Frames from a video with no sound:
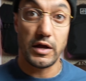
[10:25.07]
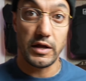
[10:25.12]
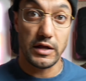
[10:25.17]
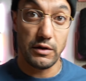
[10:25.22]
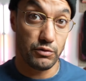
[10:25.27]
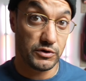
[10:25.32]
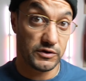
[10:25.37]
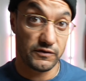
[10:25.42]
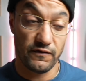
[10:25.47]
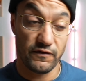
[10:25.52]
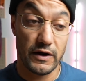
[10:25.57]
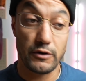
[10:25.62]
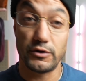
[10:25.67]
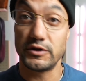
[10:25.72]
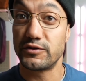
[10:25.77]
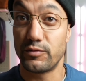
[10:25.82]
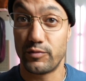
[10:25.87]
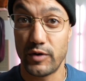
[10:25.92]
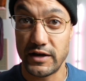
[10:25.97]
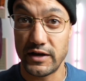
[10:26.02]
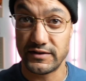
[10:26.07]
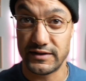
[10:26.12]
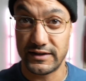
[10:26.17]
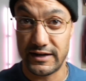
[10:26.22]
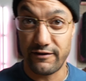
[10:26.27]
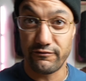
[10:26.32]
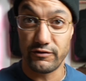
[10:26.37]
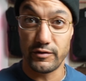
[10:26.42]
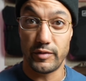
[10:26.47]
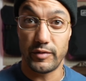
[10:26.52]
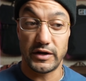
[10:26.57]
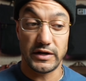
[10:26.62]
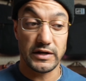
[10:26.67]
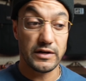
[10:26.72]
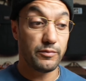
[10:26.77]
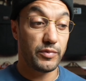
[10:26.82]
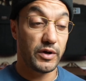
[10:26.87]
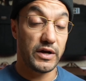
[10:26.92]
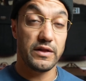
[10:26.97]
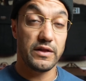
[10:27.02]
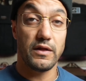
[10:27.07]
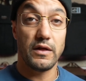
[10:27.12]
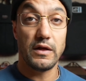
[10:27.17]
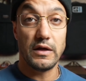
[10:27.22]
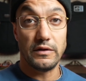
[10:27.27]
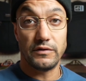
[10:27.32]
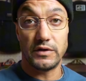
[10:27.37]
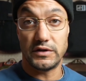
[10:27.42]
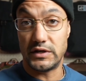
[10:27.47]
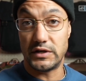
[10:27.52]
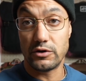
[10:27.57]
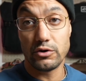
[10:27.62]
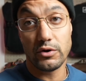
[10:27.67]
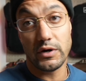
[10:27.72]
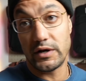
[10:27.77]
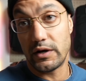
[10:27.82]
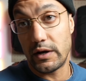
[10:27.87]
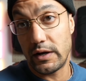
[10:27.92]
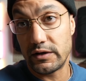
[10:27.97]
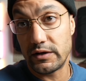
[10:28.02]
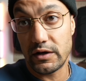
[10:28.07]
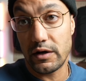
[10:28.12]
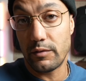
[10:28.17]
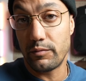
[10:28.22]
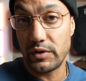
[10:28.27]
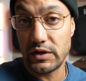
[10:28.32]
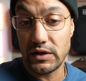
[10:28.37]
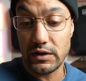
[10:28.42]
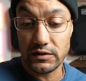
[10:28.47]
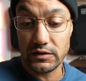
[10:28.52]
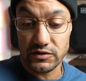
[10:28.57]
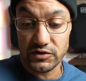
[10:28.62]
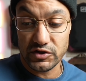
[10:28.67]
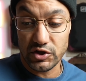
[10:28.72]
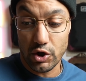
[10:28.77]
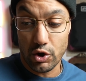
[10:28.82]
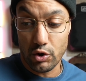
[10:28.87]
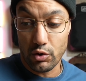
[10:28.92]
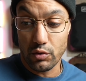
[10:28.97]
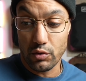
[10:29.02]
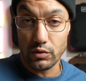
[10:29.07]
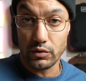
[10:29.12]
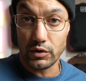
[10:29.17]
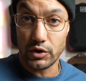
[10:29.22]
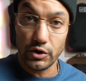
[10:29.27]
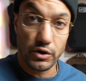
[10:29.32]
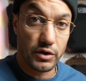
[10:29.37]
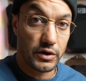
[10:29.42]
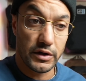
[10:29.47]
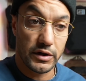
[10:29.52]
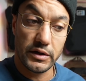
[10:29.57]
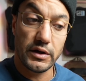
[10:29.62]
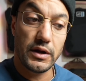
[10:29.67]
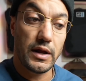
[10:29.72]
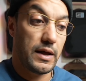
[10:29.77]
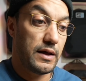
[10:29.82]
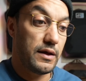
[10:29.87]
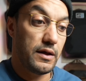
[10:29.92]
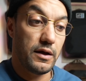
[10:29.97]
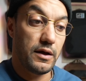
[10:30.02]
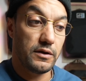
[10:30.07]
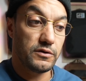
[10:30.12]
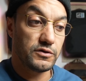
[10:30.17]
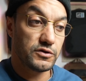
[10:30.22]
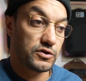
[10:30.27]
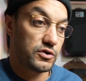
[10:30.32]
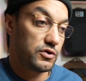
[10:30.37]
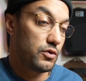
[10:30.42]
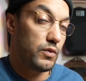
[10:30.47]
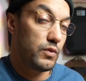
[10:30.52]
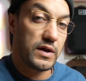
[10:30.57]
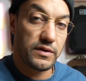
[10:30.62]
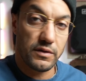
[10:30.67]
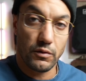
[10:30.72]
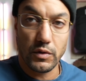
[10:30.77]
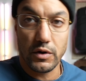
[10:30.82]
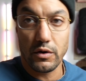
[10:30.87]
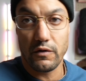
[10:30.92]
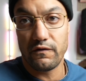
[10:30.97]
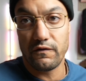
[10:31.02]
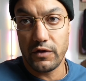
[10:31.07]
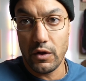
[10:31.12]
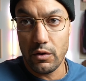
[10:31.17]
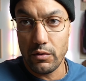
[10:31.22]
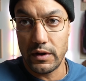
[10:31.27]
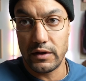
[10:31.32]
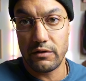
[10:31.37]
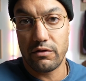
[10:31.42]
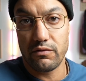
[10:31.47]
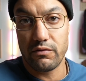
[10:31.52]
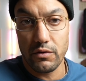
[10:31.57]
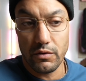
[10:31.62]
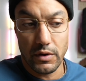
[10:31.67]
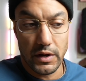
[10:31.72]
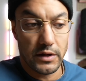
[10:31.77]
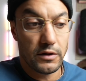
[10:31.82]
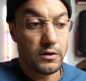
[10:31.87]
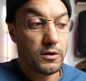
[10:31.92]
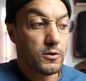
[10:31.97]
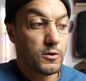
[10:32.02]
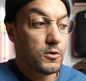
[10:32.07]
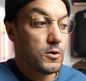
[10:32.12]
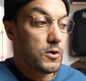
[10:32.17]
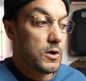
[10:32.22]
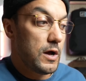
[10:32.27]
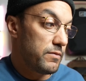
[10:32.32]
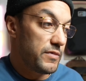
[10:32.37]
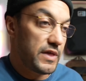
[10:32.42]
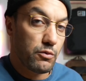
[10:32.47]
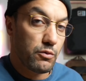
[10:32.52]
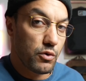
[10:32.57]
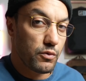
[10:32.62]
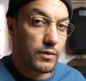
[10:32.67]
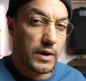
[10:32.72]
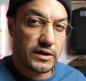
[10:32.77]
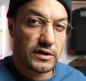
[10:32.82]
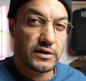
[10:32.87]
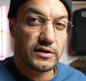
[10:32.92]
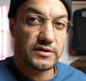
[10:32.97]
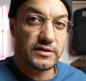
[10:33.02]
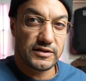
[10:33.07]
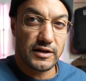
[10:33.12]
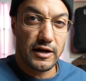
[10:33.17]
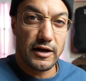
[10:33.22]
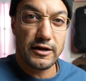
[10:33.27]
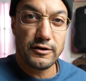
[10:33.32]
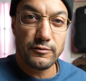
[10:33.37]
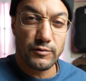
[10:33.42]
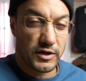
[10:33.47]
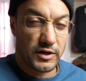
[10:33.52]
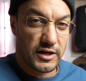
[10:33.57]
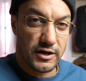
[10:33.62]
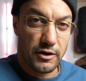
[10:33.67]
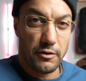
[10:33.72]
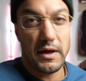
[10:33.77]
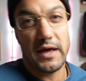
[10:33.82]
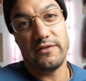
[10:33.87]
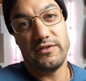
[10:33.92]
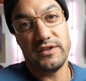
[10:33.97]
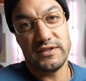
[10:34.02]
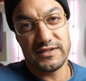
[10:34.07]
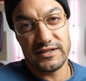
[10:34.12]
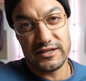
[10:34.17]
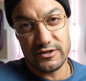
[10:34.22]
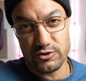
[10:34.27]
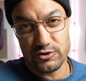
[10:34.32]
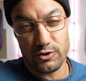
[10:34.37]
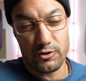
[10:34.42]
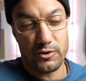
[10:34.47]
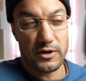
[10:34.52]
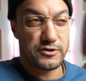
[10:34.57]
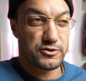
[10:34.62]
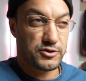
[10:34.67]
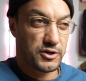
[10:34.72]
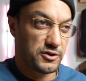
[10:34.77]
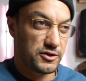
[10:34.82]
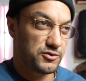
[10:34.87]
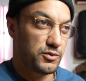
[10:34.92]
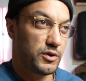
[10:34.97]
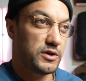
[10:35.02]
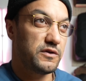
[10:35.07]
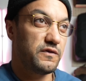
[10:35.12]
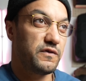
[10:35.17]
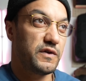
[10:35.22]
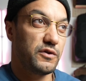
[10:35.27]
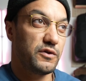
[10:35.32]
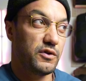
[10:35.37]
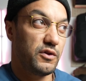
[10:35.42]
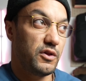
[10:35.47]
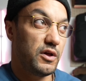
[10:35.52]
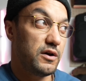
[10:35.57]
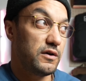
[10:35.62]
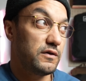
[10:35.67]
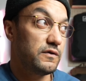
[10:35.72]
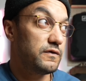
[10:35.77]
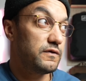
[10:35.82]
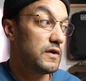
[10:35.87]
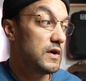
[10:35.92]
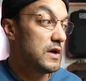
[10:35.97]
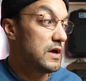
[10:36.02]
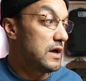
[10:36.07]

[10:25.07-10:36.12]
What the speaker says: it was very surprising to everybody, but the dinner ended up being so good, and the way that we were flowing through it, they were ready to sign, but had these additional questions, wanted to feel the love.